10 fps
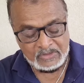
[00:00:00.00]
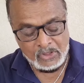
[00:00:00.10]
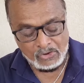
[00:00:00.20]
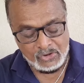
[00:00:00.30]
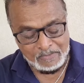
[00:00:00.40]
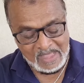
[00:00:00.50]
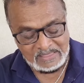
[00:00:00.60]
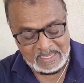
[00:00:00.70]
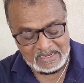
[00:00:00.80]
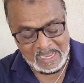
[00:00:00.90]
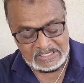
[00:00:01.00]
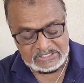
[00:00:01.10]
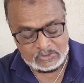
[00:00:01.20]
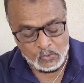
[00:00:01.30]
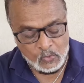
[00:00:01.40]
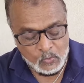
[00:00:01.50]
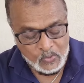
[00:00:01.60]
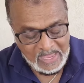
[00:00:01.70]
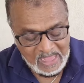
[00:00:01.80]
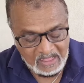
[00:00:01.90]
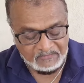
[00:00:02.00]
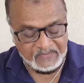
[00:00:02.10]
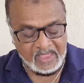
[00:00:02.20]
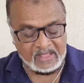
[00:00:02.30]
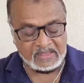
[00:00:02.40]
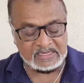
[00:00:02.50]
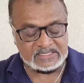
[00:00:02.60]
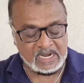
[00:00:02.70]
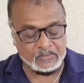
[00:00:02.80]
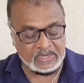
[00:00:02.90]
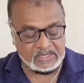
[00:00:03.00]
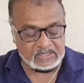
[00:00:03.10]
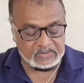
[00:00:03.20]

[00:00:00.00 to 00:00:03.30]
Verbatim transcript: documented as two-wheel vehicles, and we